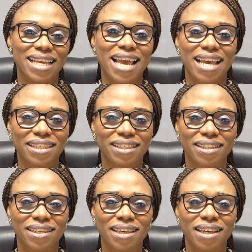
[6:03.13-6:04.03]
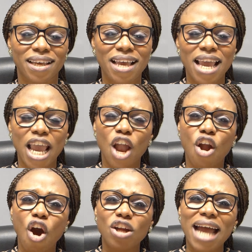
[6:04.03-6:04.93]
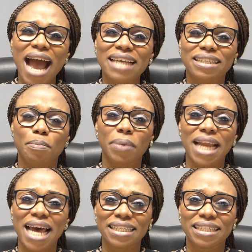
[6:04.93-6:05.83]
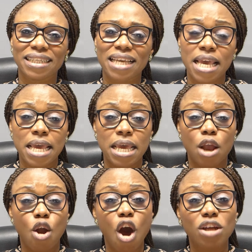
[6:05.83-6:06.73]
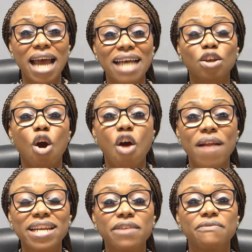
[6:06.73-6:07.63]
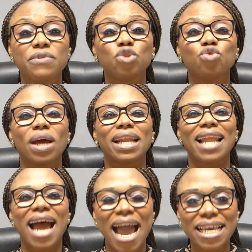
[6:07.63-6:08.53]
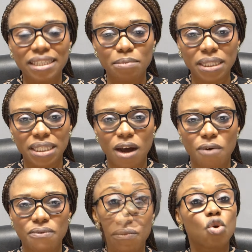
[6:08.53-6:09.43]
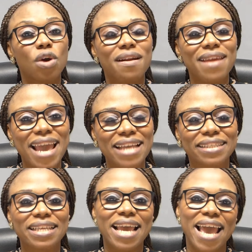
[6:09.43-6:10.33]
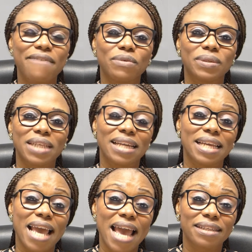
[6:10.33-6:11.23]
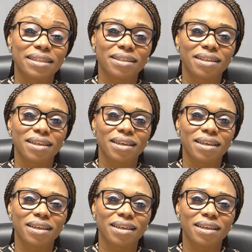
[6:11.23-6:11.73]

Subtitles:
the earth. God has a plan. God has already visualized himself to create the heavens and the earth.